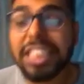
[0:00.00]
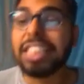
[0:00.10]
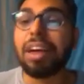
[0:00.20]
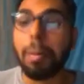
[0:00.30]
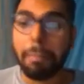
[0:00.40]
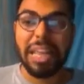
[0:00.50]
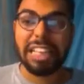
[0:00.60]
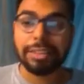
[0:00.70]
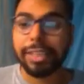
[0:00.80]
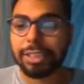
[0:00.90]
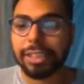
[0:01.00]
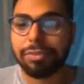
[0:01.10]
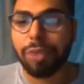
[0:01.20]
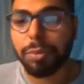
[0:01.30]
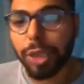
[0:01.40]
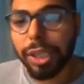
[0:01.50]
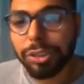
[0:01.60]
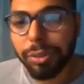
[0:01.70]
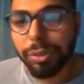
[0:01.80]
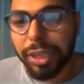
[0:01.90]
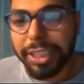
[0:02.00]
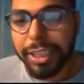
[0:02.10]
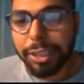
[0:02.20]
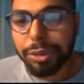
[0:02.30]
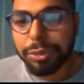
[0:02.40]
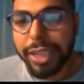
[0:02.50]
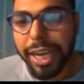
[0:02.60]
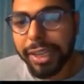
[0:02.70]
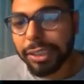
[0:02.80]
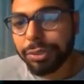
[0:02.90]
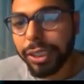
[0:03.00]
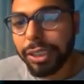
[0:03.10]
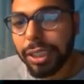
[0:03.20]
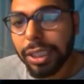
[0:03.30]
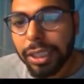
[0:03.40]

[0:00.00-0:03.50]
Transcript: really complex Excel formula, so Merlin can do that as well.